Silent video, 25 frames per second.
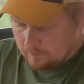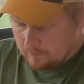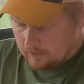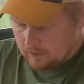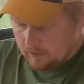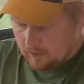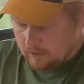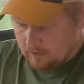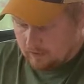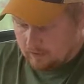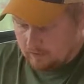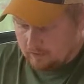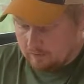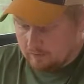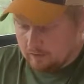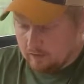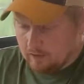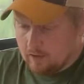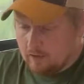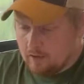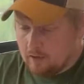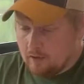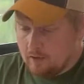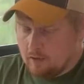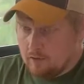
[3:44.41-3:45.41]
And
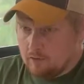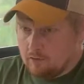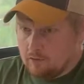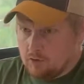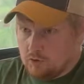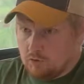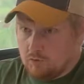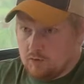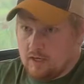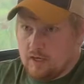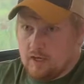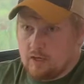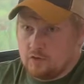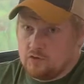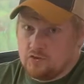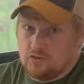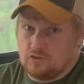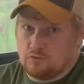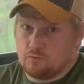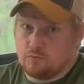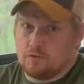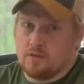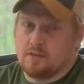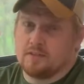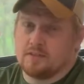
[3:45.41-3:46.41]
you can't
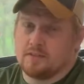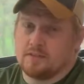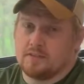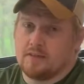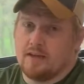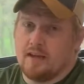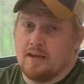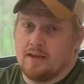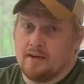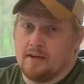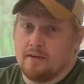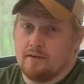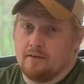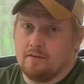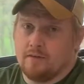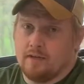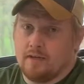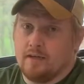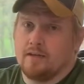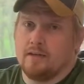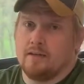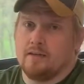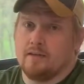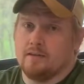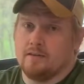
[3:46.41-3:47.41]
just run the slide out
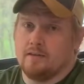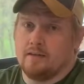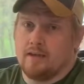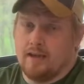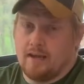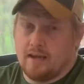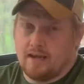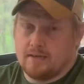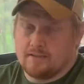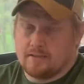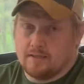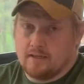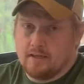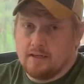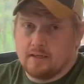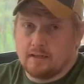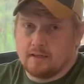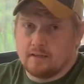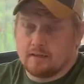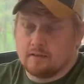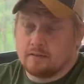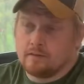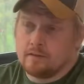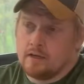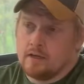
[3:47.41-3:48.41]
in as
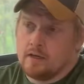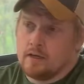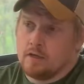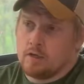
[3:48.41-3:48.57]
is.